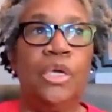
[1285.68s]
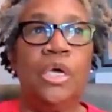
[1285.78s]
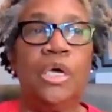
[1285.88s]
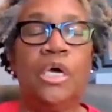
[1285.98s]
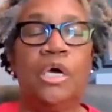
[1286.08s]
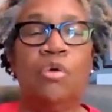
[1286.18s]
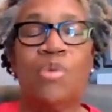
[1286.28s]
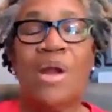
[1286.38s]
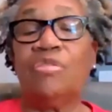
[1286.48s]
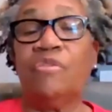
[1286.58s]
uh,
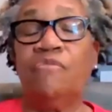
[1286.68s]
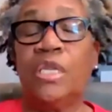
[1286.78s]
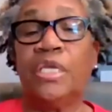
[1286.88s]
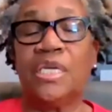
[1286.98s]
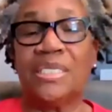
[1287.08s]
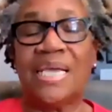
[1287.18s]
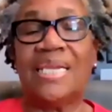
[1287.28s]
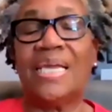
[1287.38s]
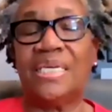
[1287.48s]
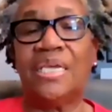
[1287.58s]
around the villain because I
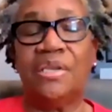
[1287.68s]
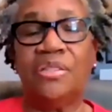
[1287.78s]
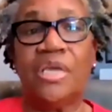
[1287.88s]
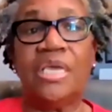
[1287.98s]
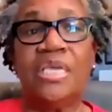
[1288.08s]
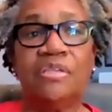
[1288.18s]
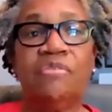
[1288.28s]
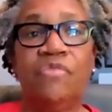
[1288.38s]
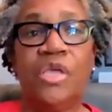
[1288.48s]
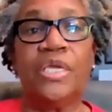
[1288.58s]
like to get in the heads
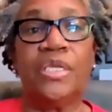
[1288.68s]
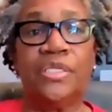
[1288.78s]
of the villain.